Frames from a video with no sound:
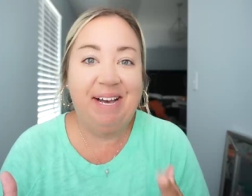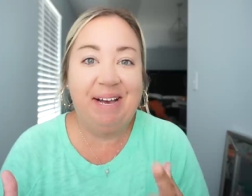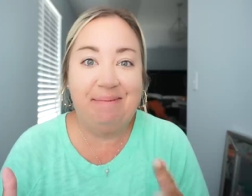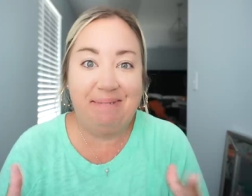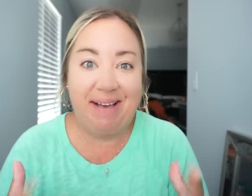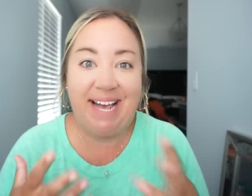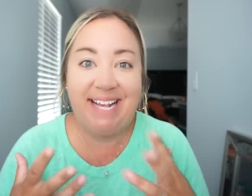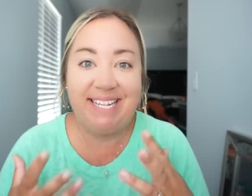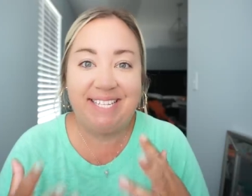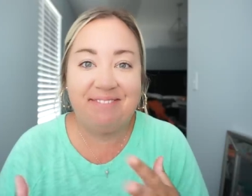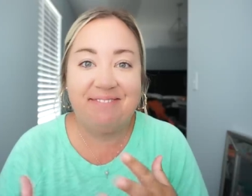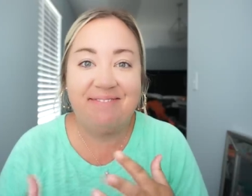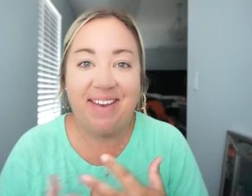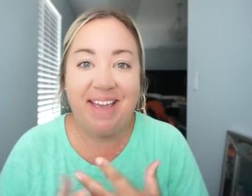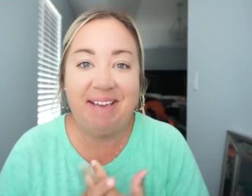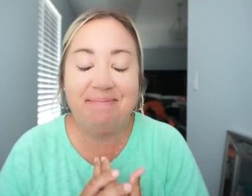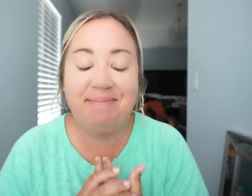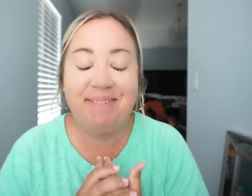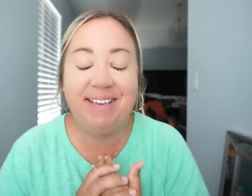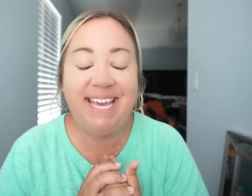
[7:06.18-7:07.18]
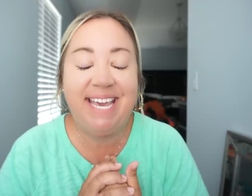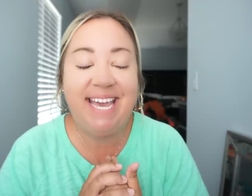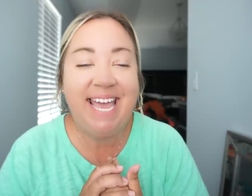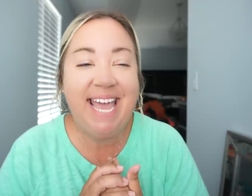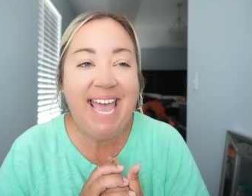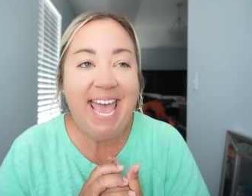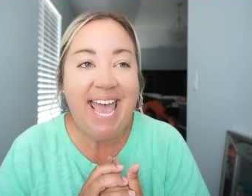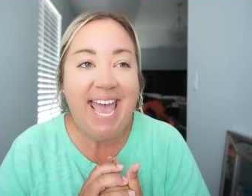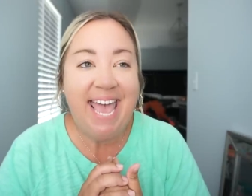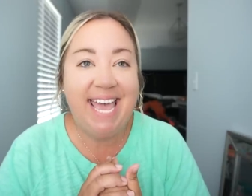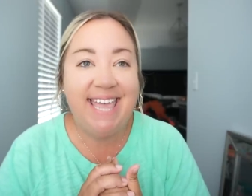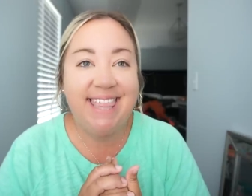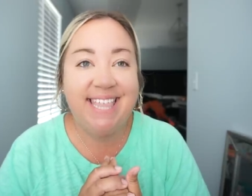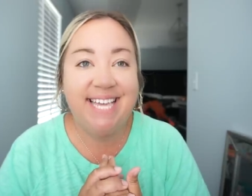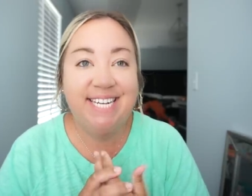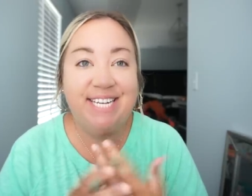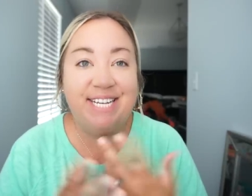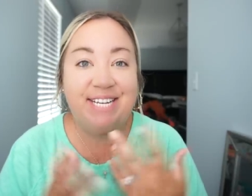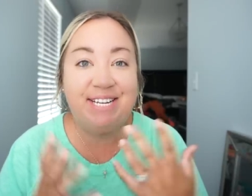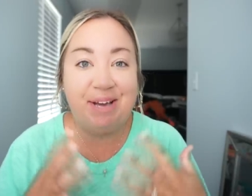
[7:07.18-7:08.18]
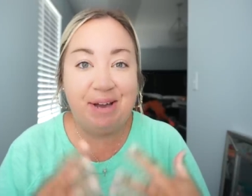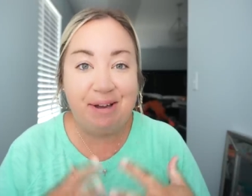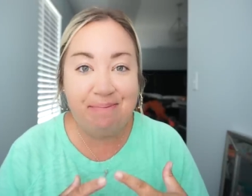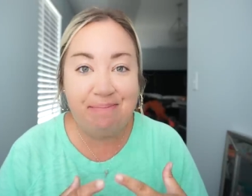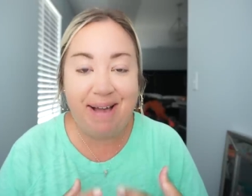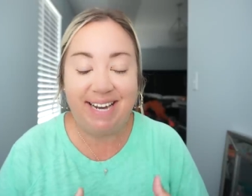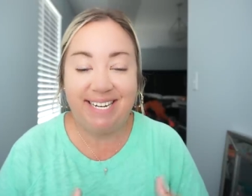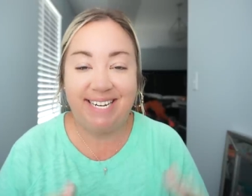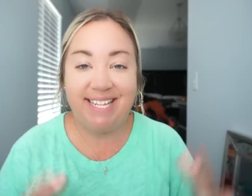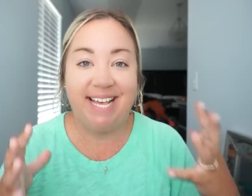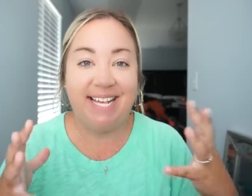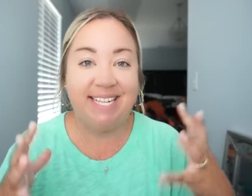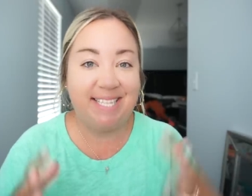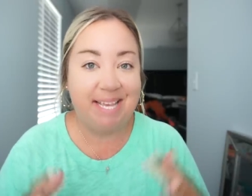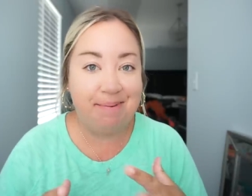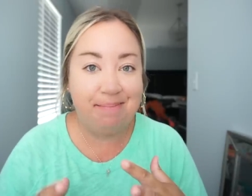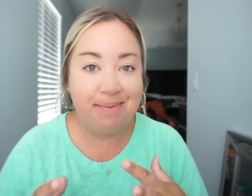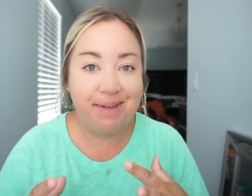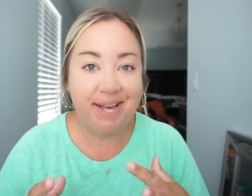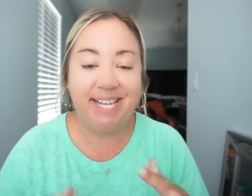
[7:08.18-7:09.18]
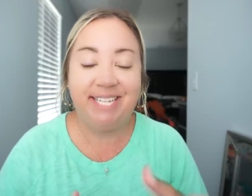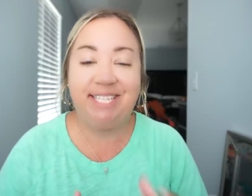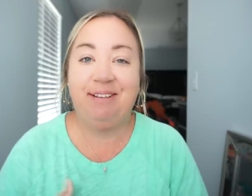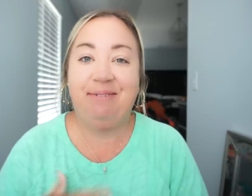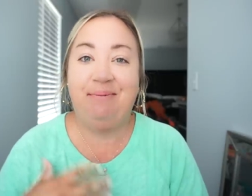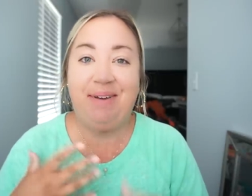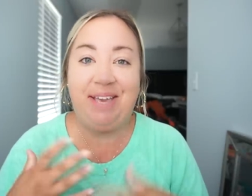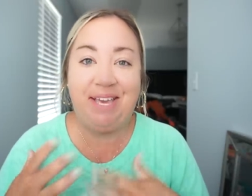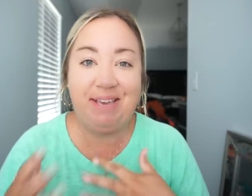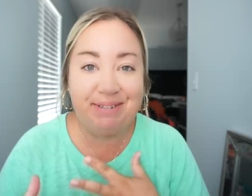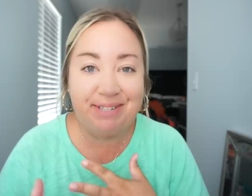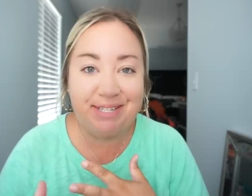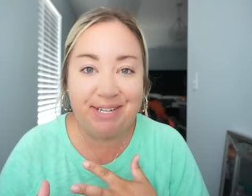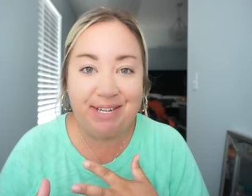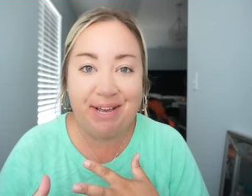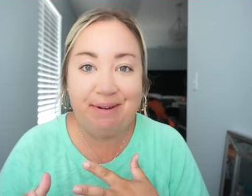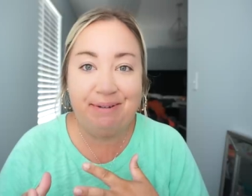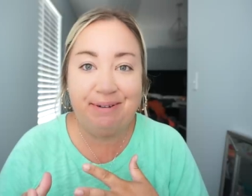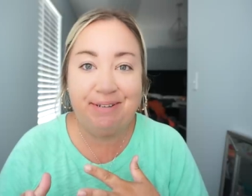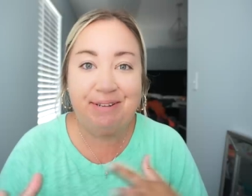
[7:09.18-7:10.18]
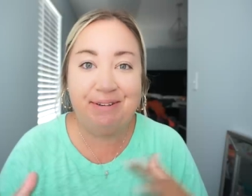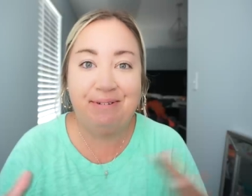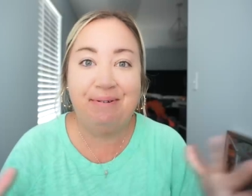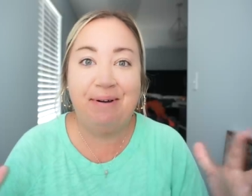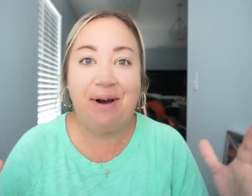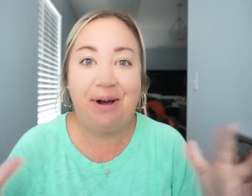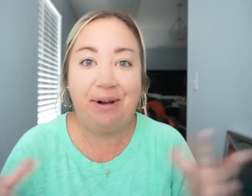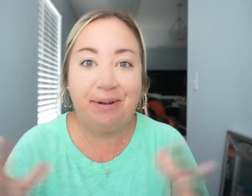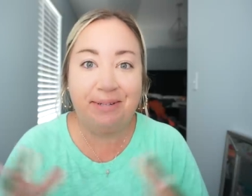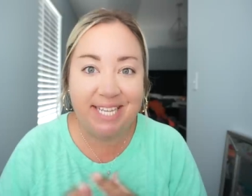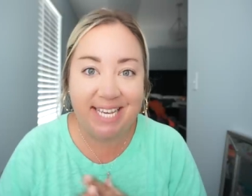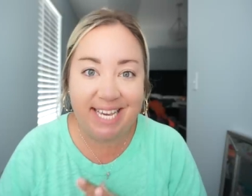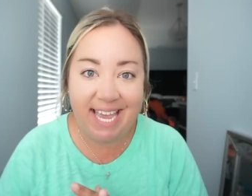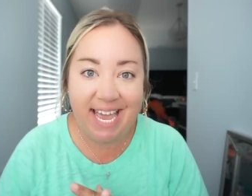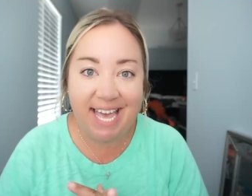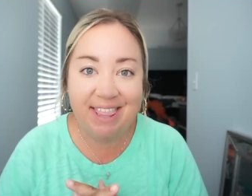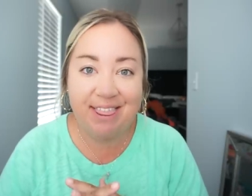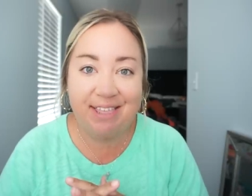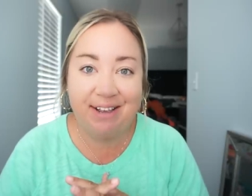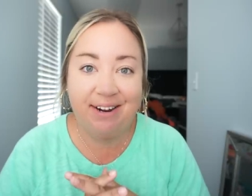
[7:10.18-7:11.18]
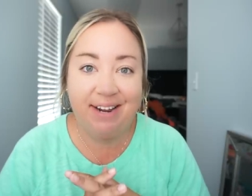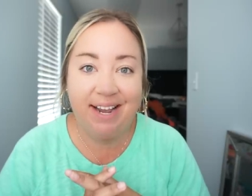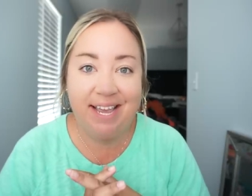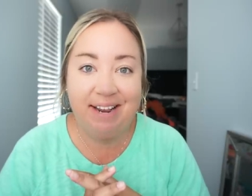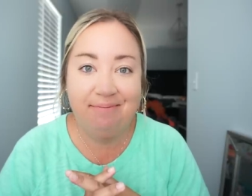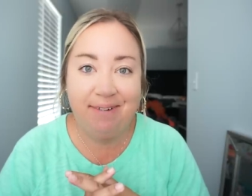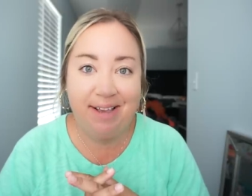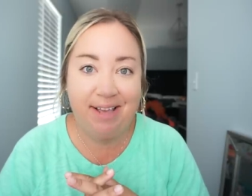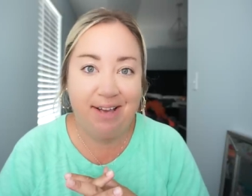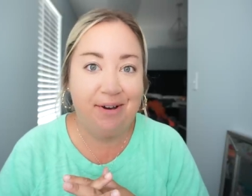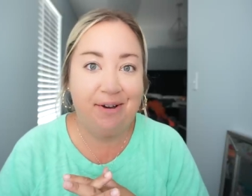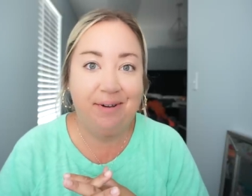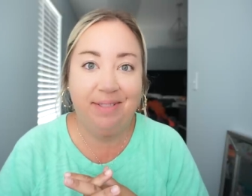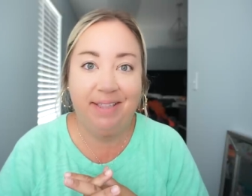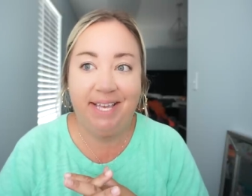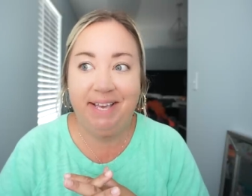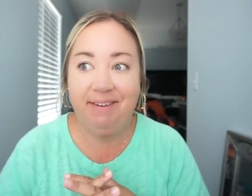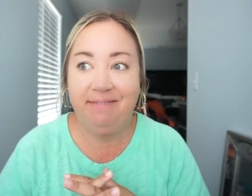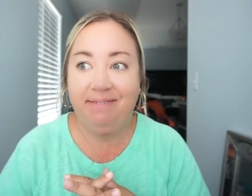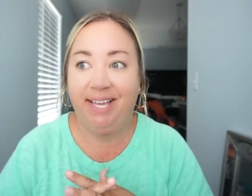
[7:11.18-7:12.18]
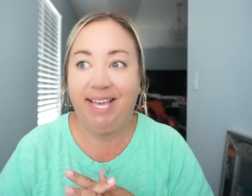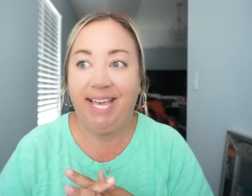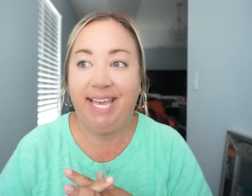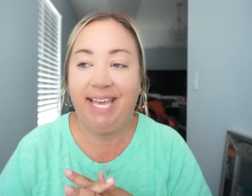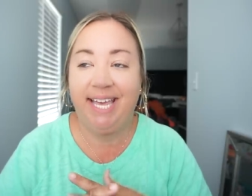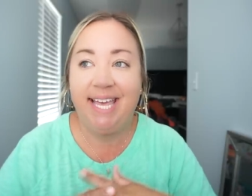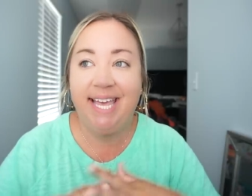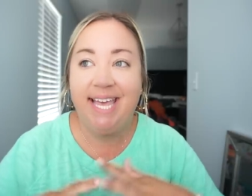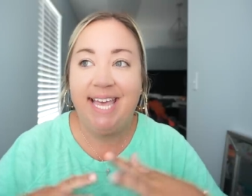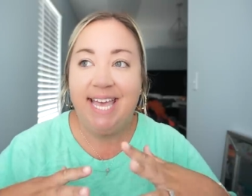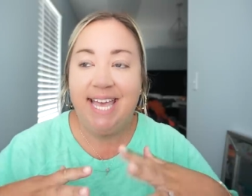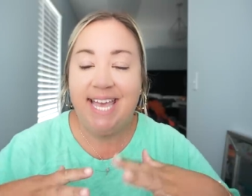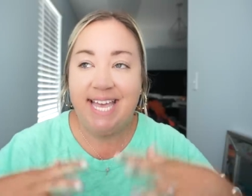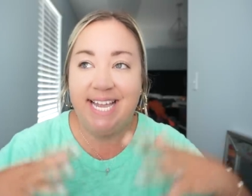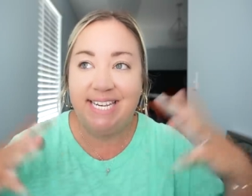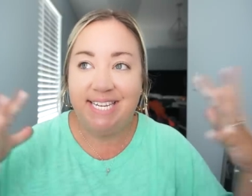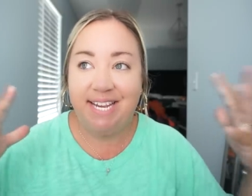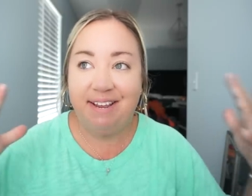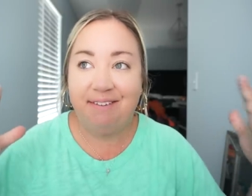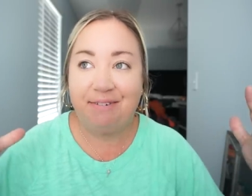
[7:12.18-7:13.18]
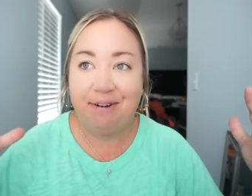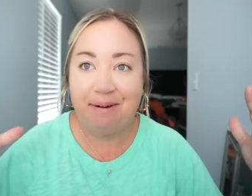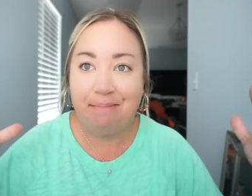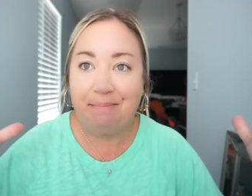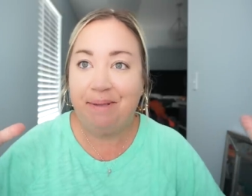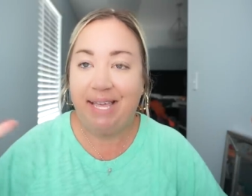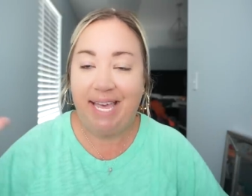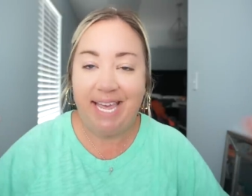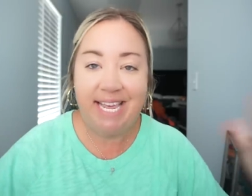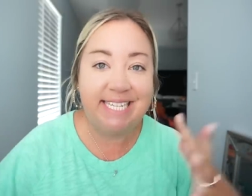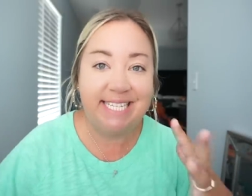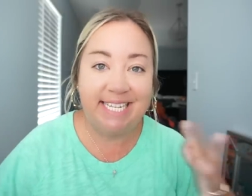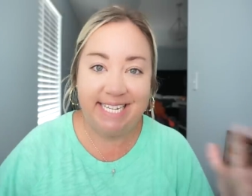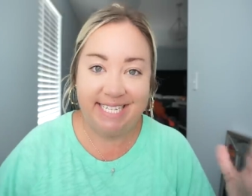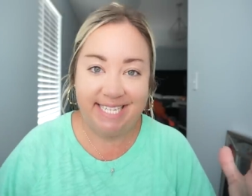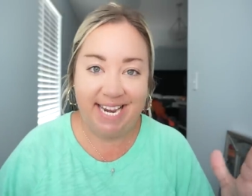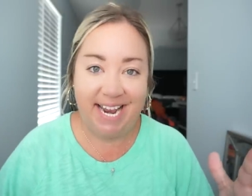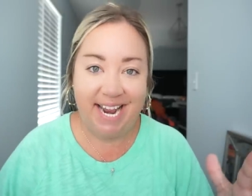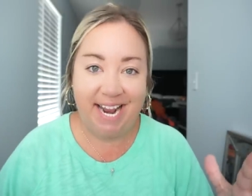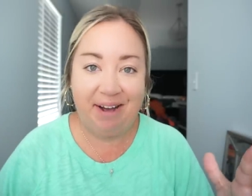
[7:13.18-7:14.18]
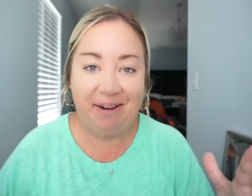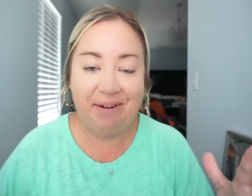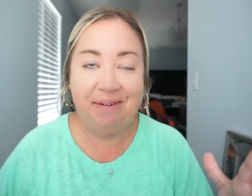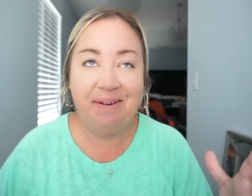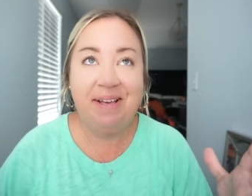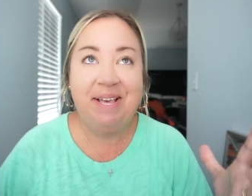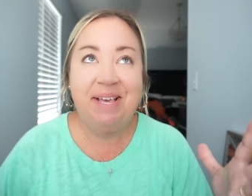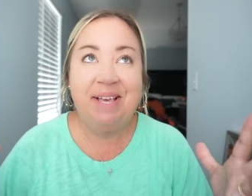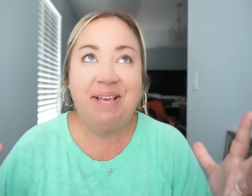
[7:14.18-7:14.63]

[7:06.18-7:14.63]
up as a family, and then to go back to that same place that we used to go to all together, and we all live like in different places now,